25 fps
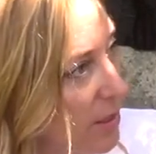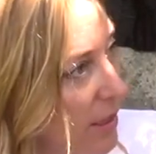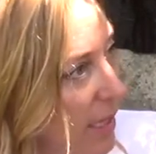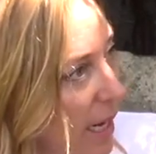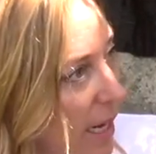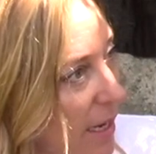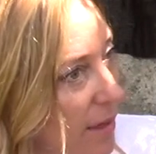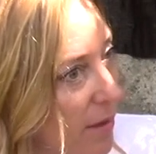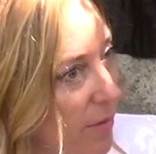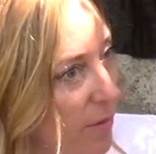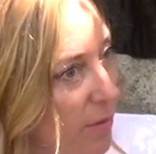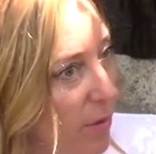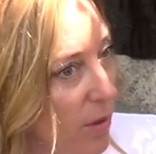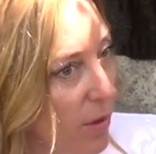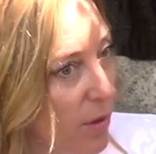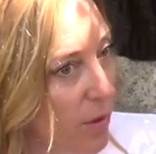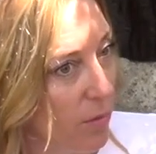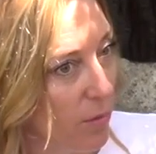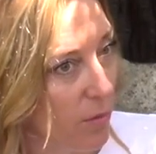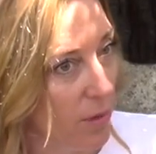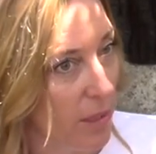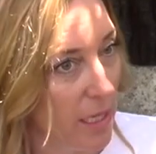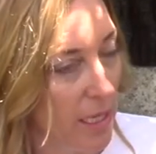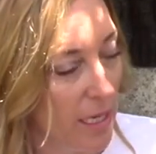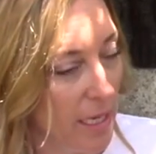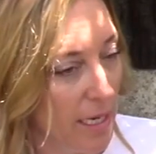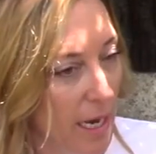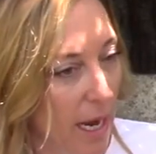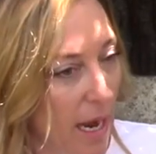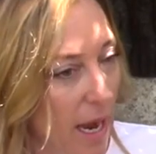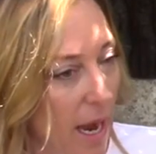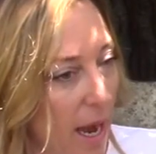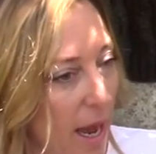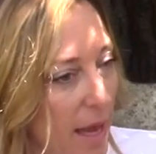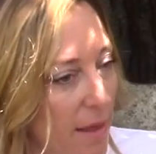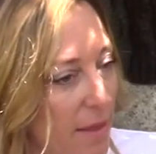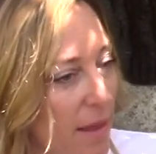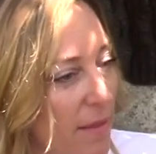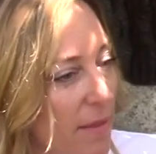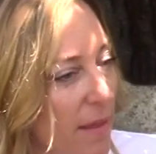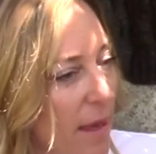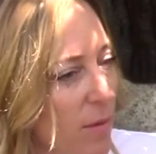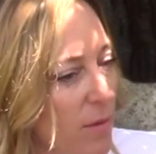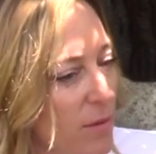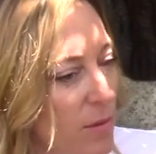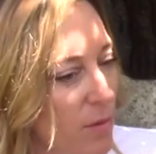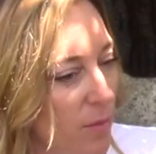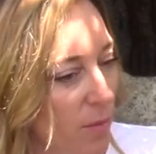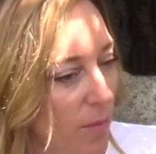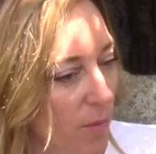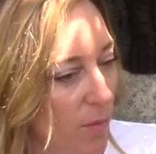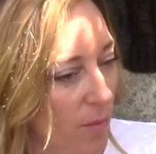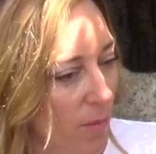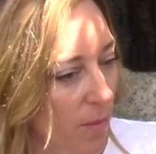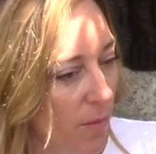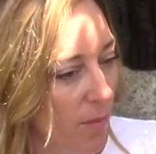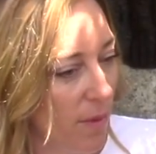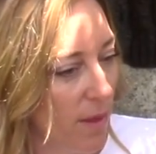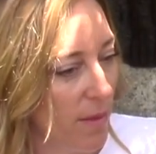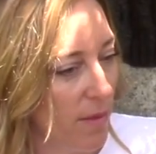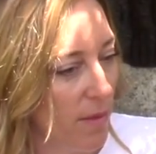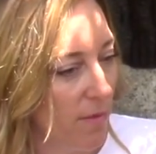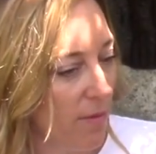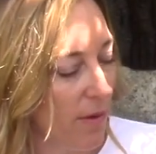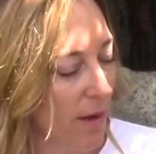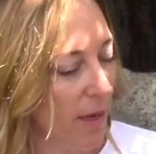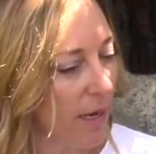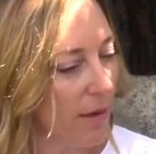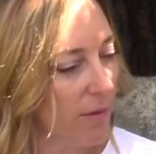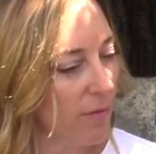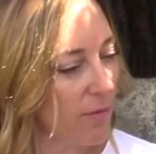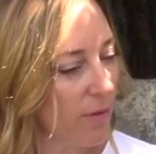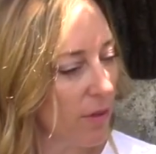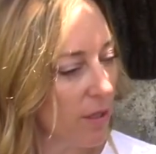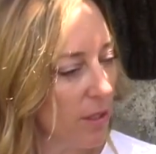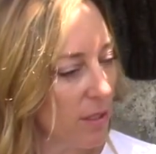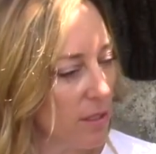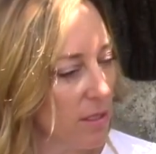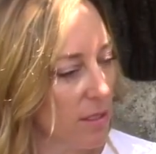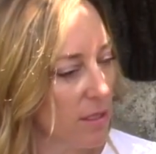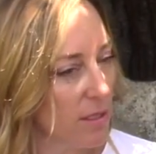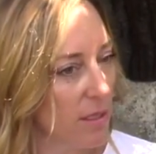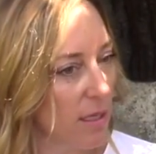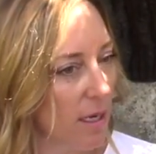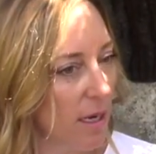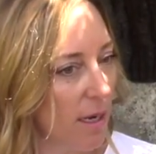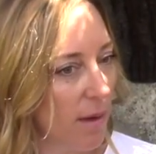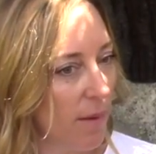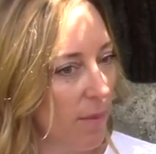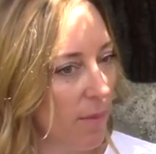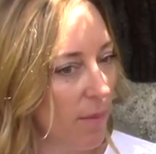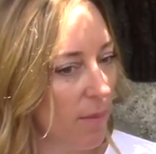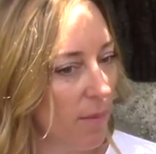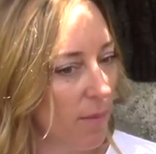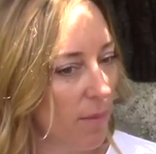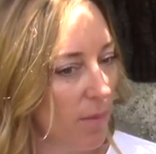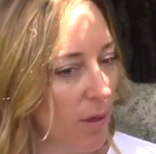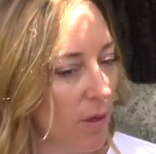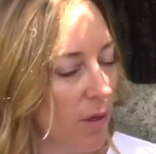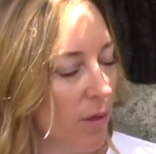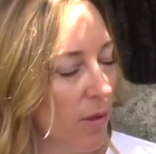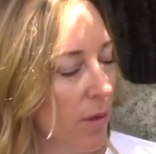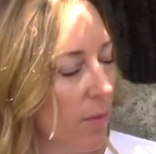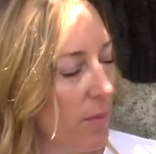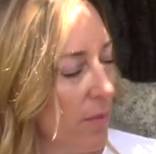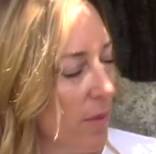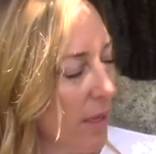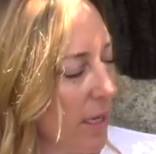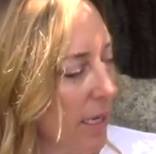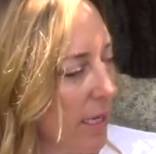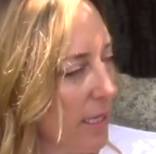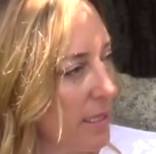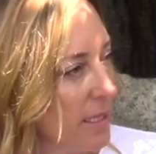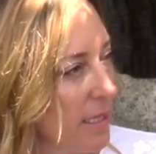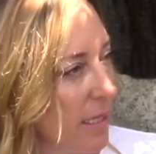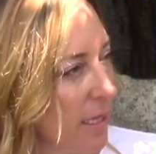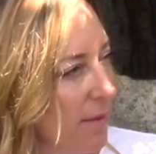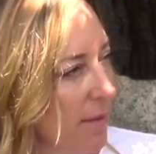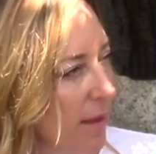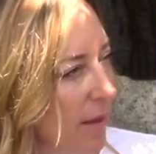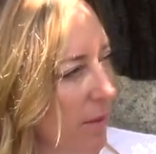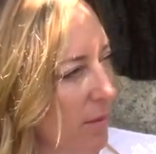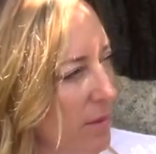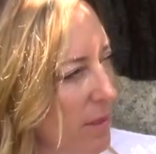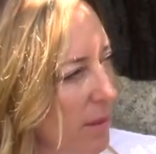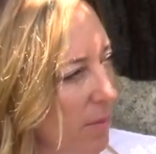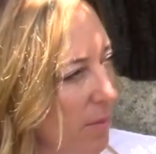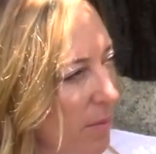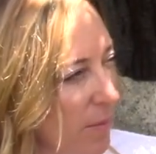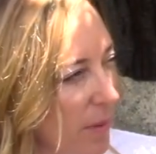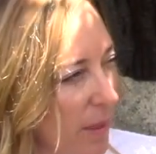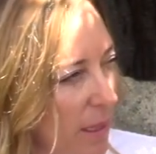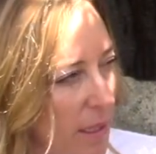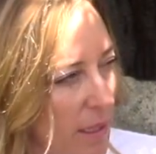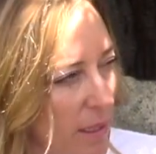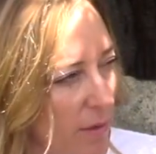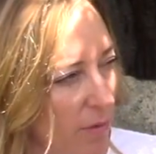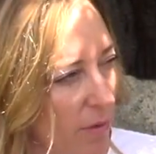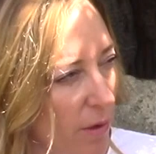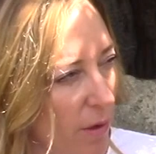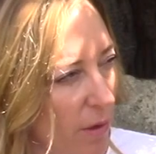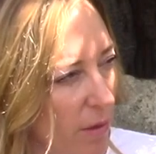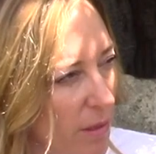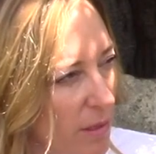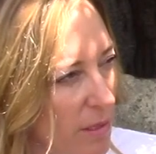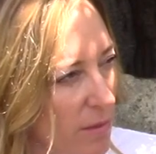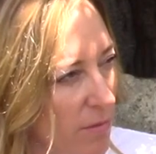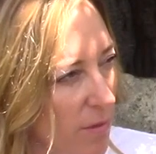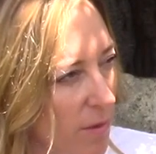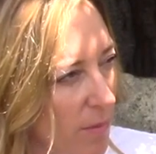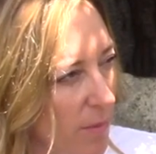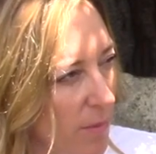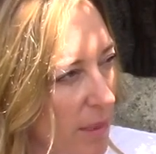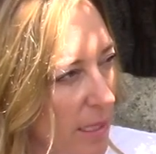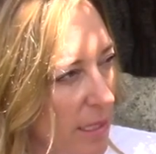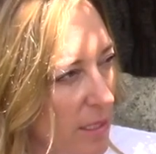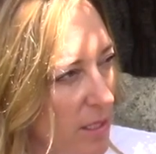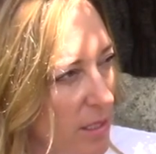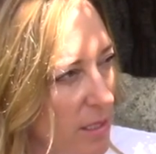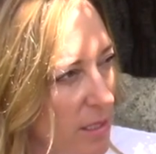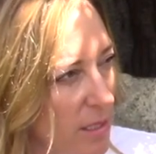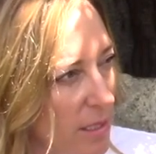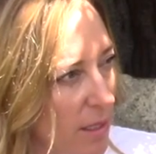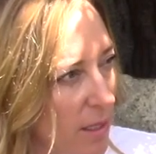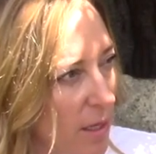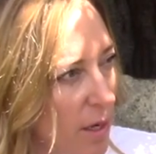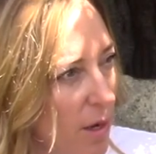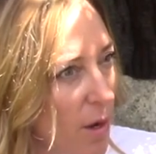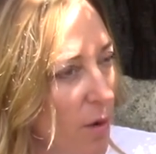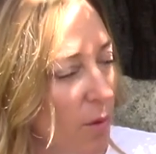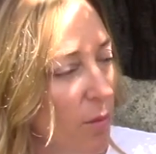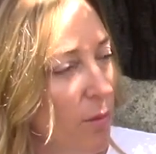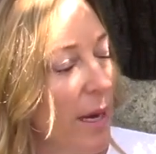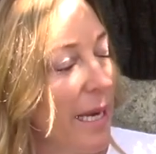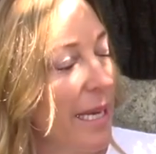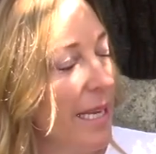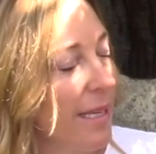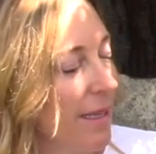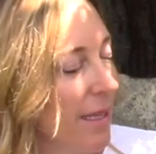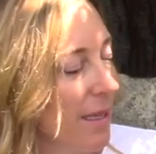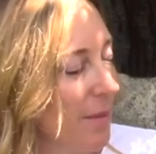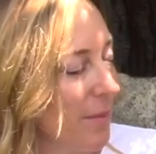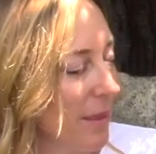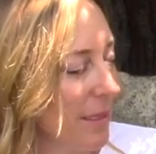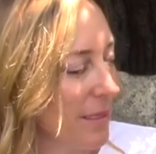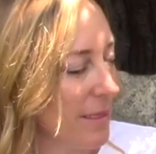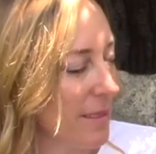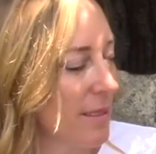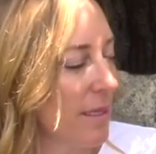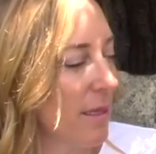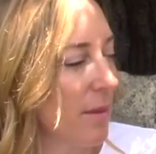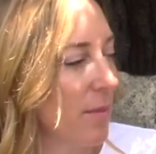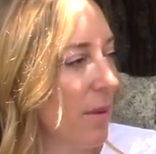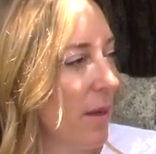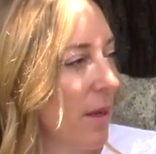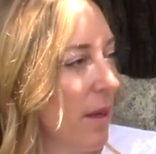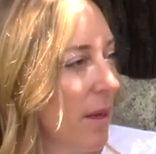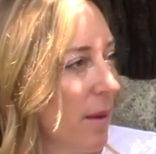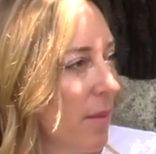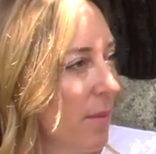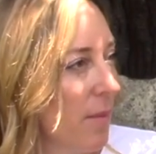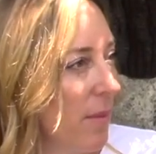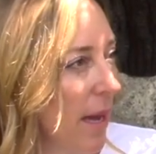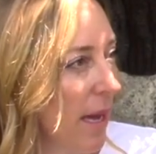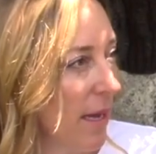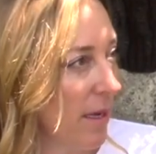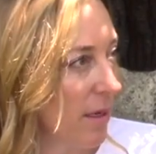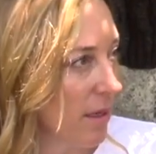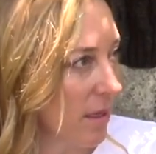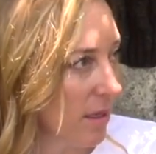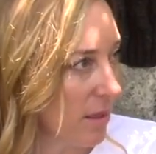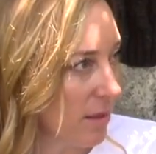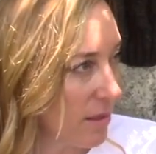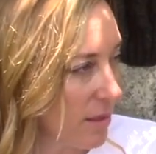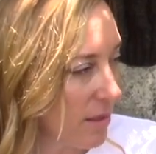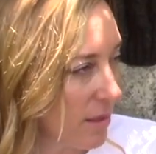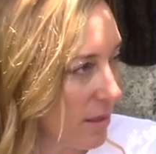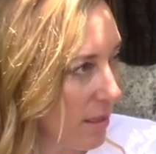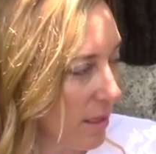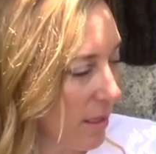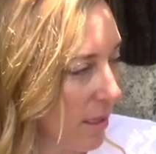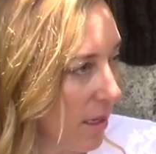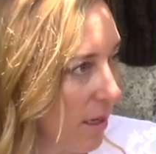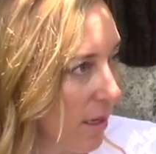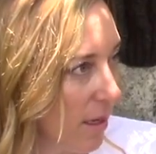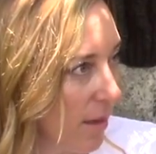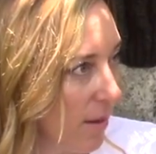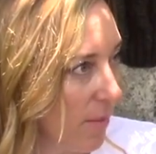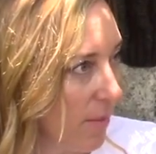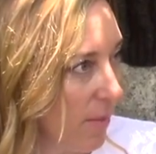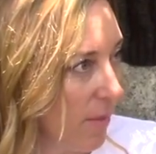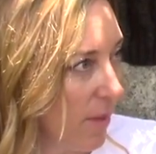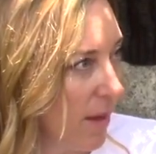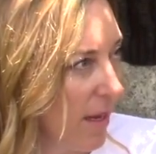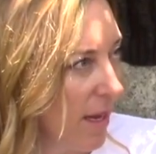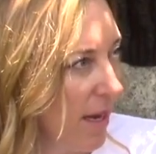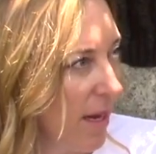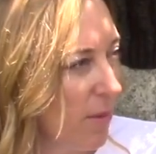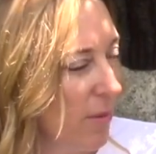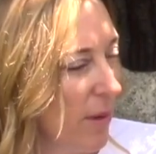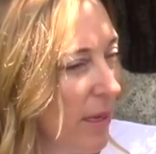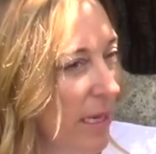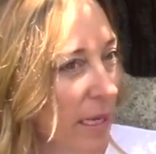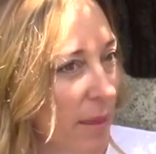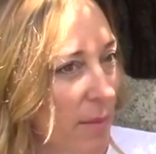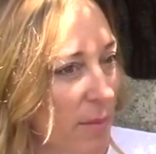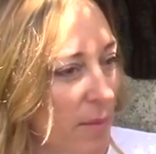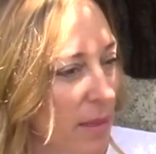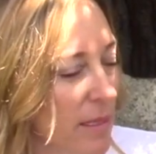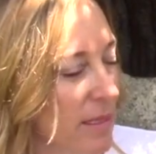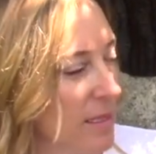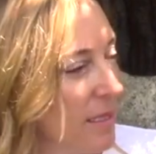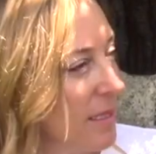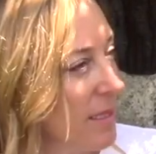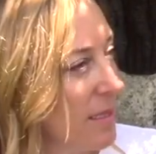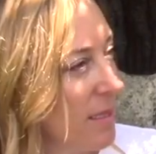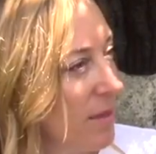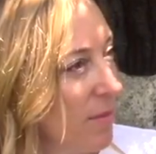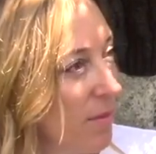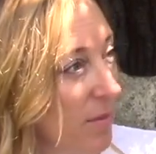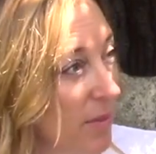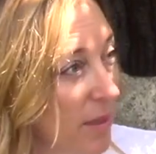kind of I think that was in the very first group that I did. That was a big focus for me, just to regulate my sleep patterns. Running a business and